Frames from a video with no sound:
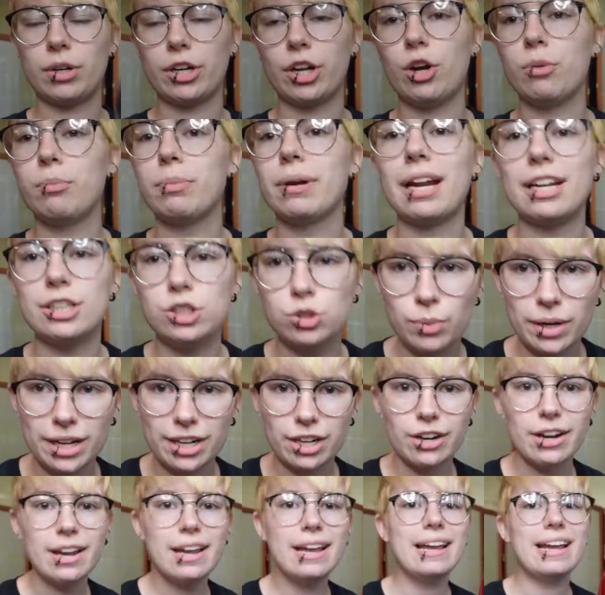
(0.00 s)
to go, but I
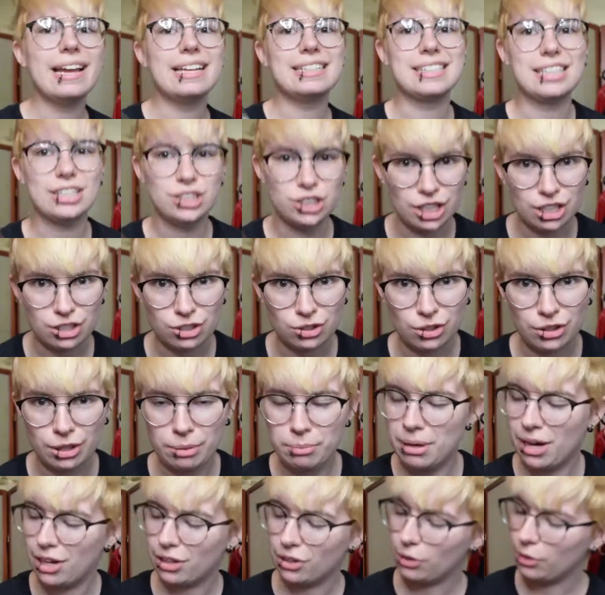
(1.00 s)
swear it says gentle on the
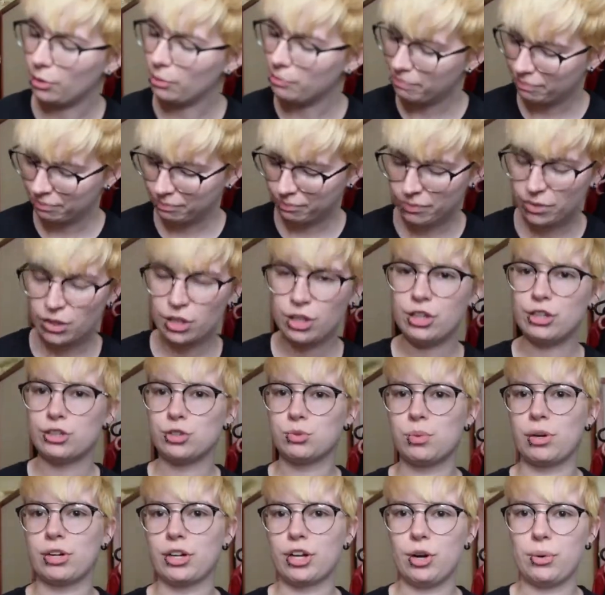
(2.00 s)
bottle. You
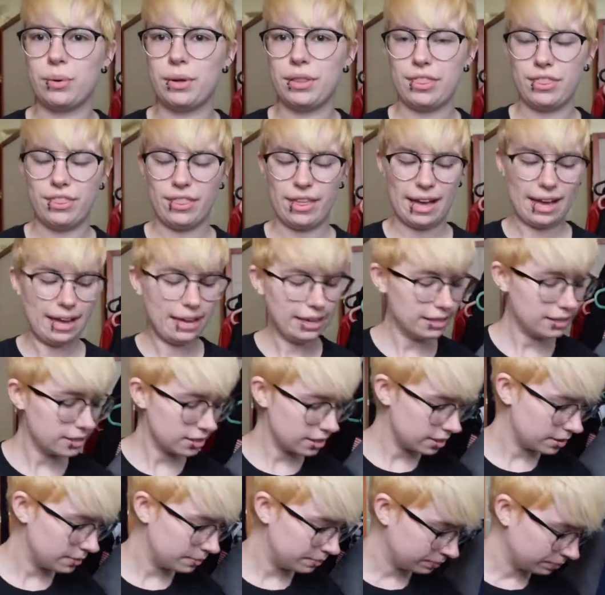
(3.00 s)
just want to go with
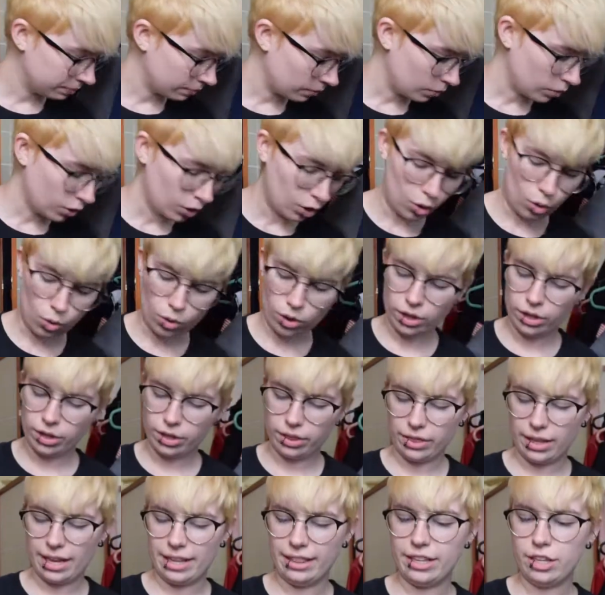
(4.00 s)
that.
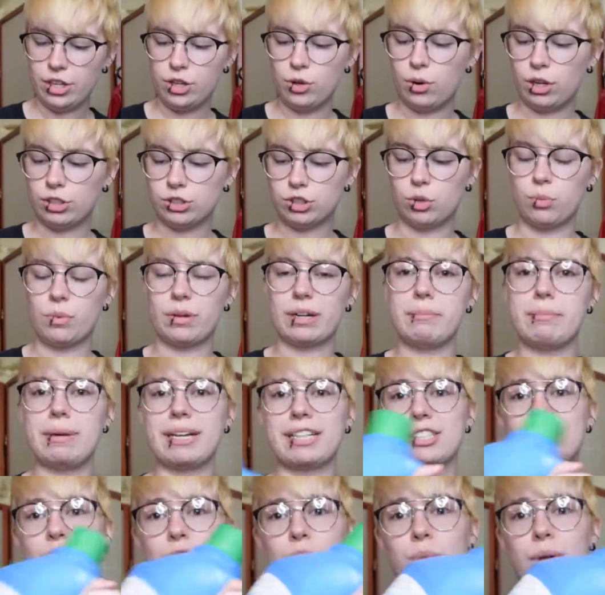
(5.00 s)
And then you also want to
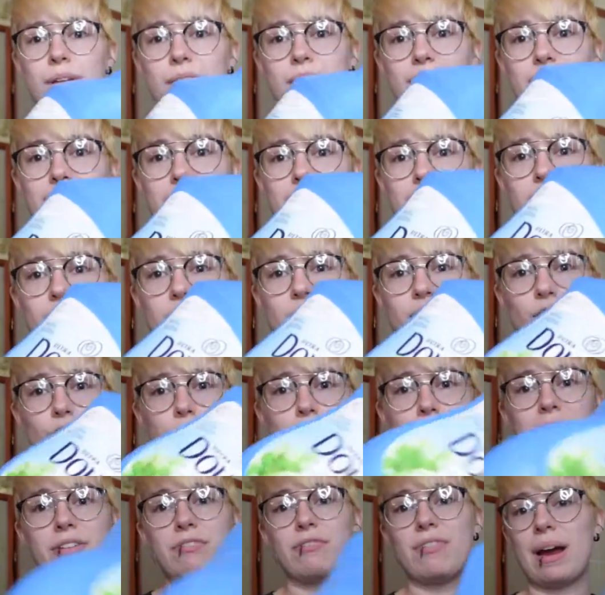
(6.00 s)
mix it with a little
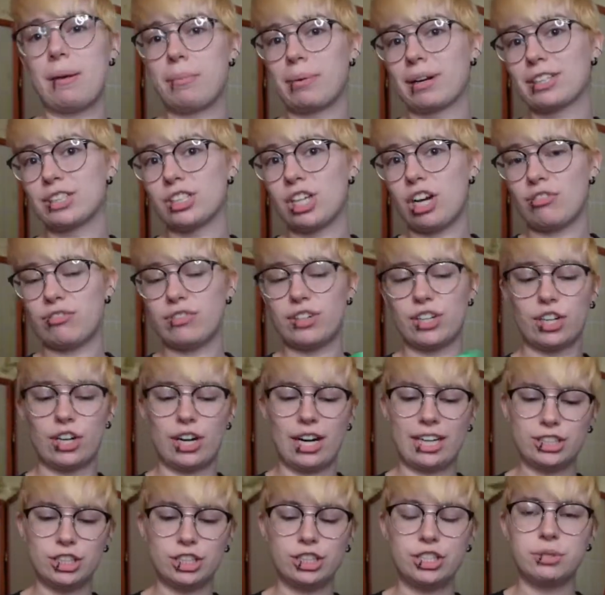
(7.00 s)
bit of fabric softener.
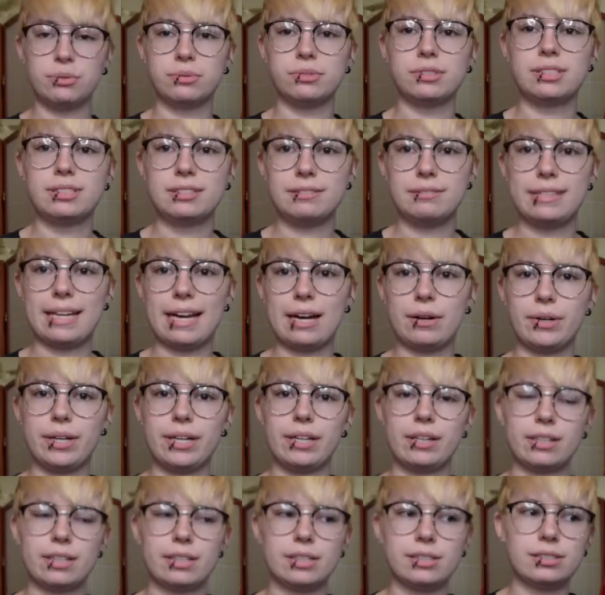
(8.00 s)
I just use
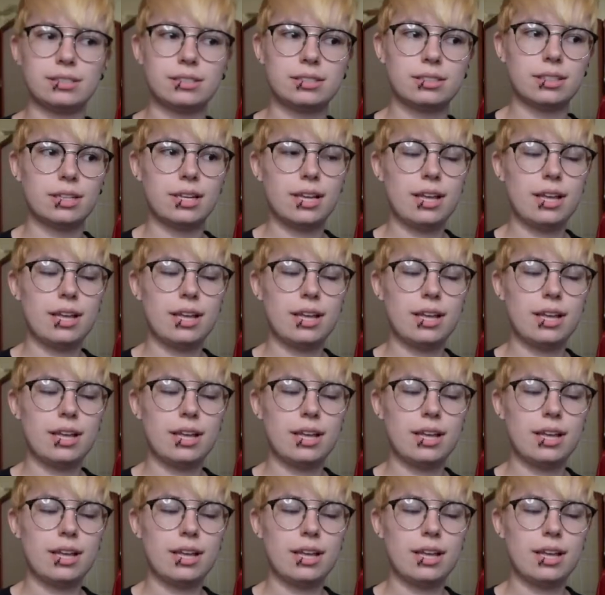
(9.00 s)
Downy because